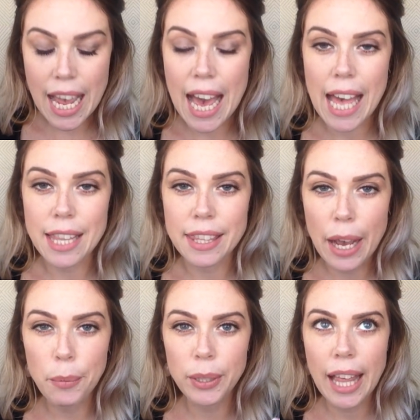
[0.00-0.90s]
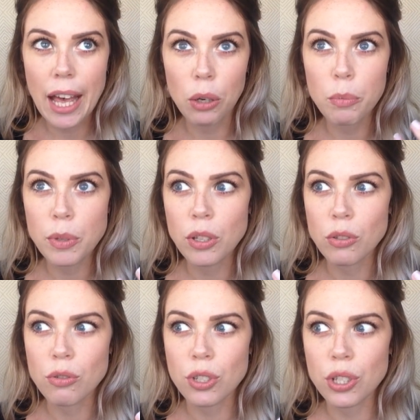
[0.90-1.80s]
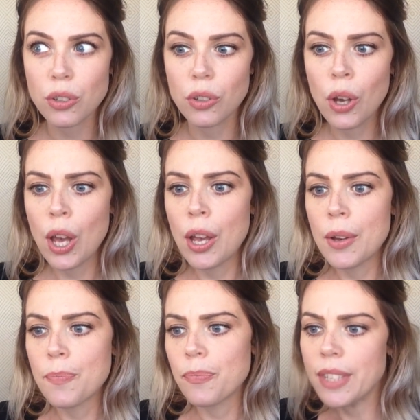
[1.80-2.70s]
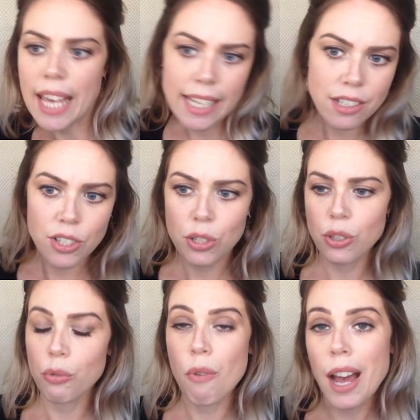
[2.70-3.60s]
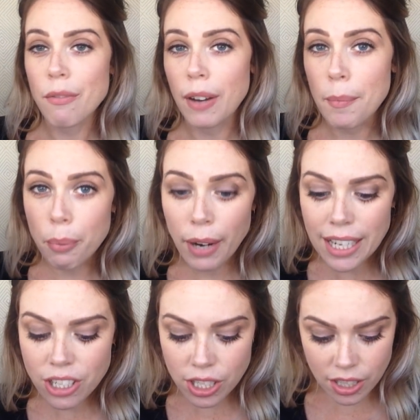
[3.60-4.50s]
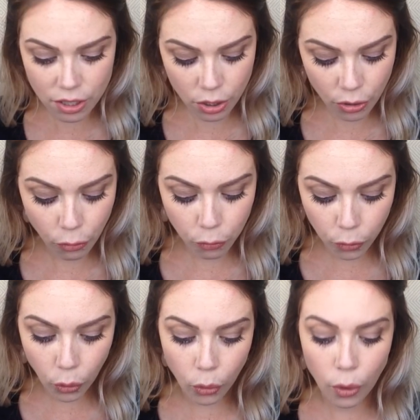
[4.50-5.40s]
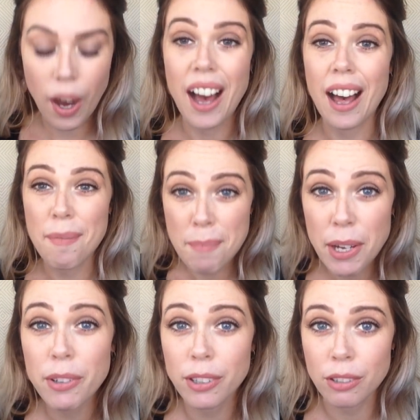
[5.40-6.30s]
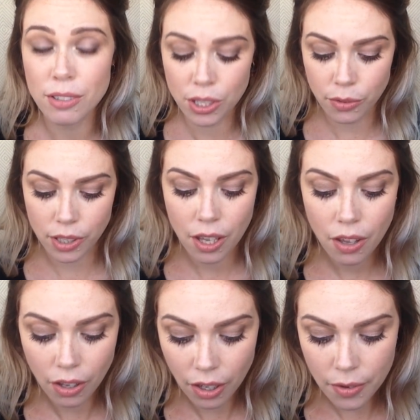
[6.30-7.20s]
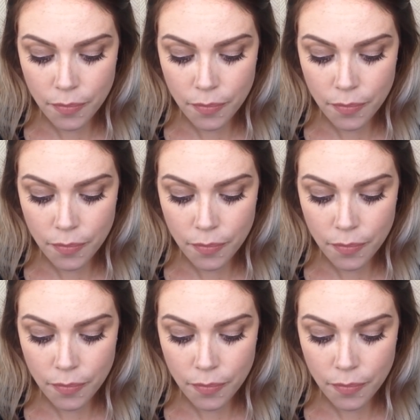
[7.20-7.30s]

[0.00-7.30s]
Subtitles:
and that will help you to get into the right vibration for a miracle to occur.